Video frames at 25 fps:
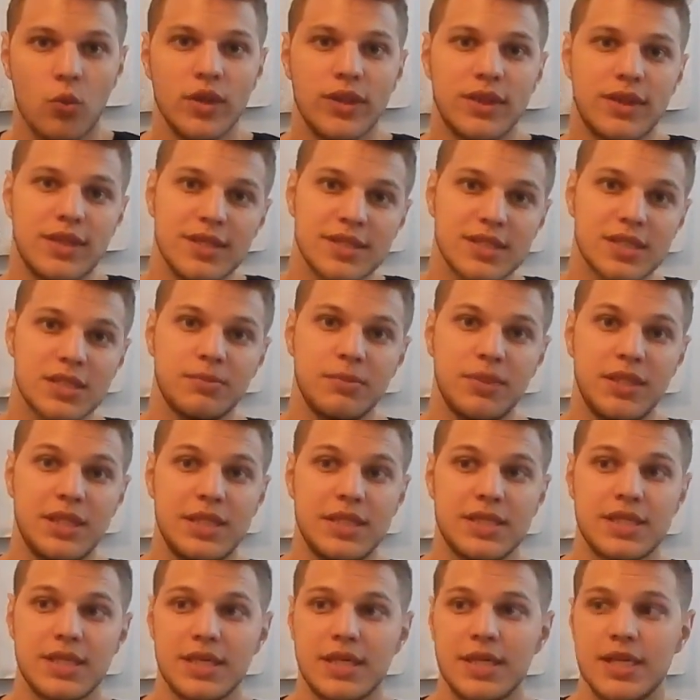What this
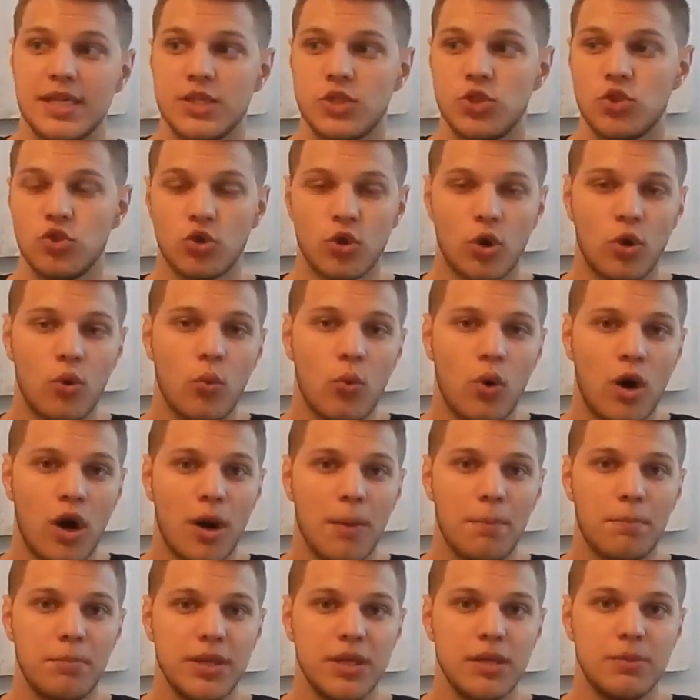means is you don't
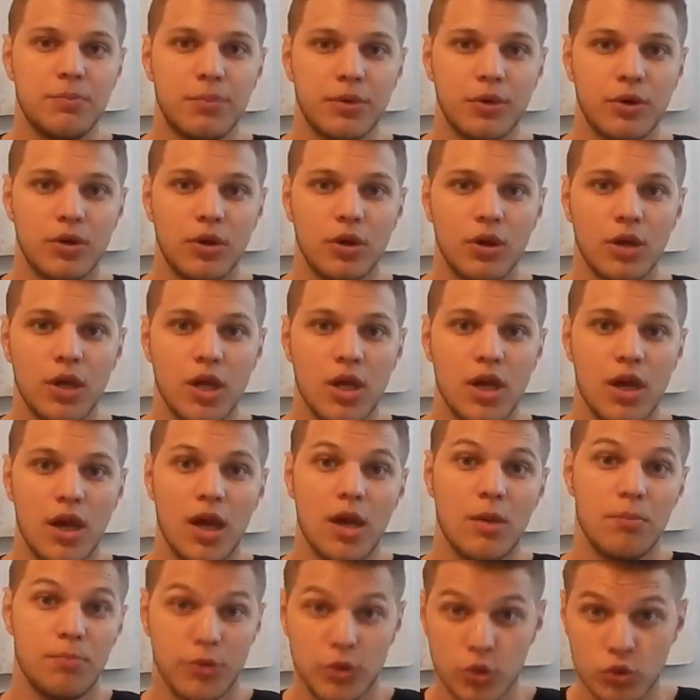want people
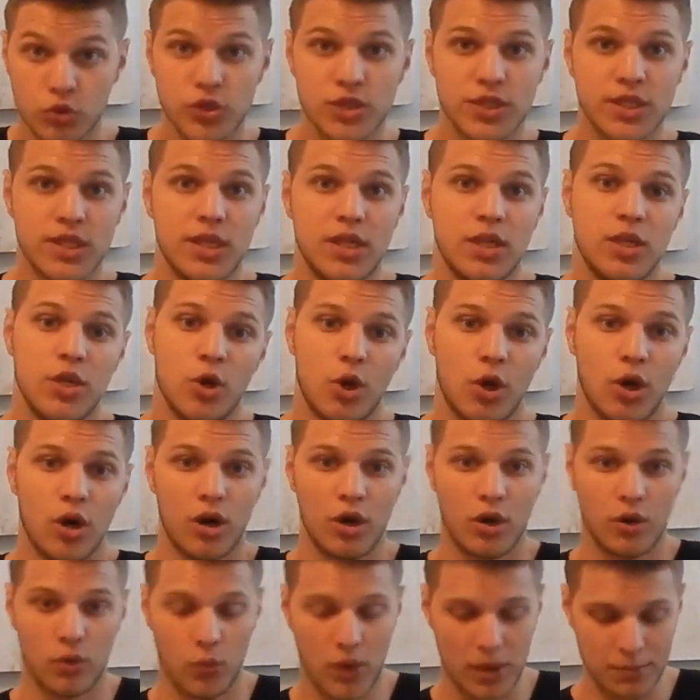abusing
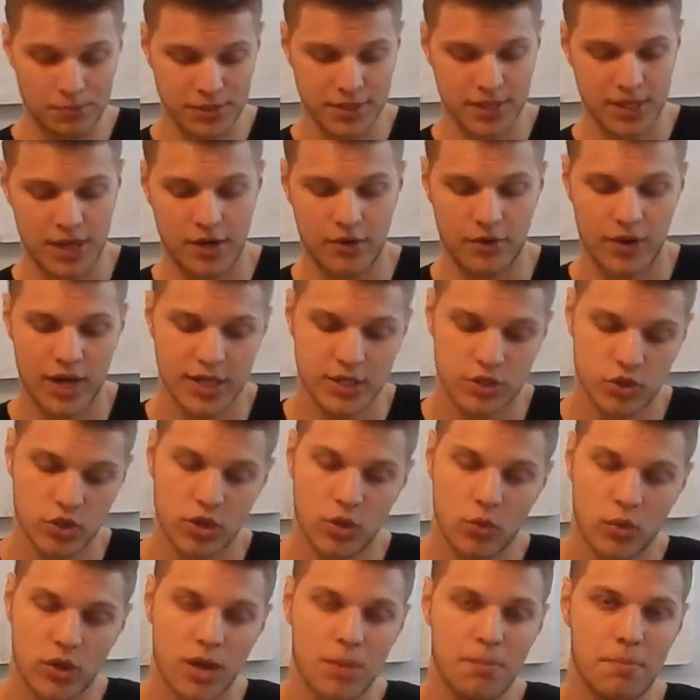your website, right? So
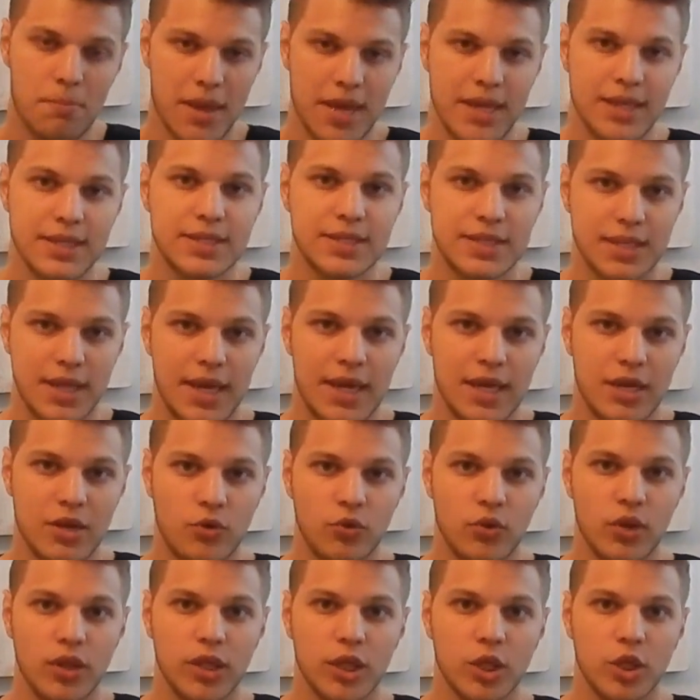you want to maintain
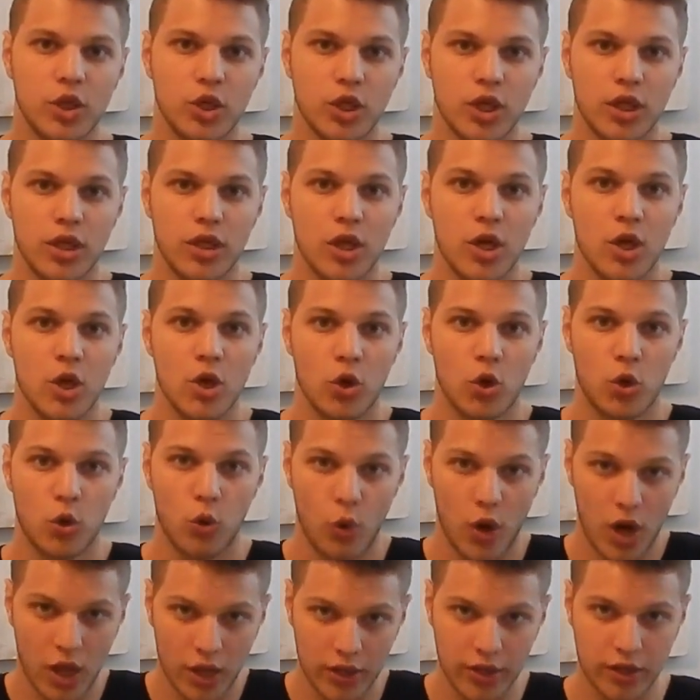a really good
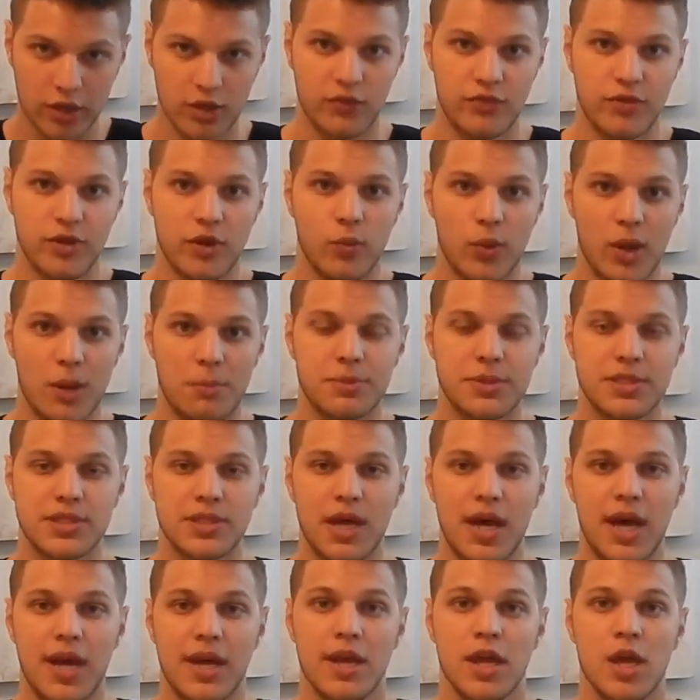quality of your
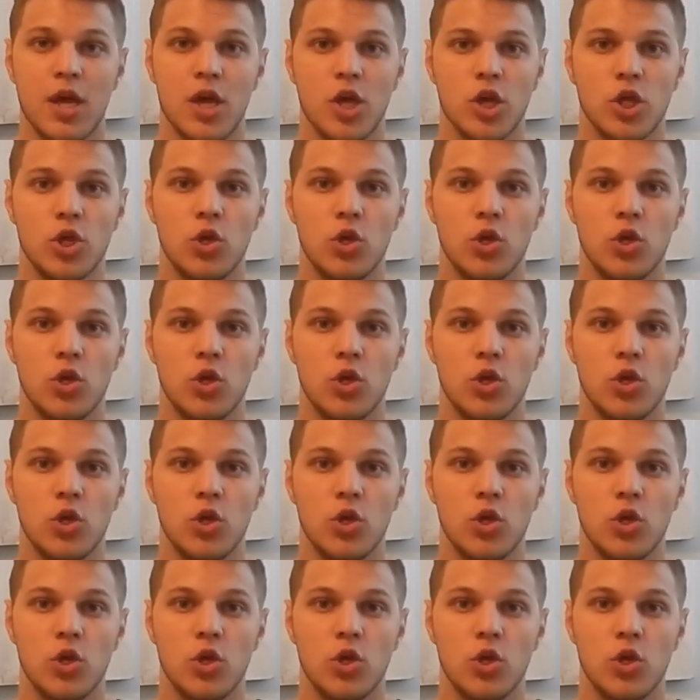website.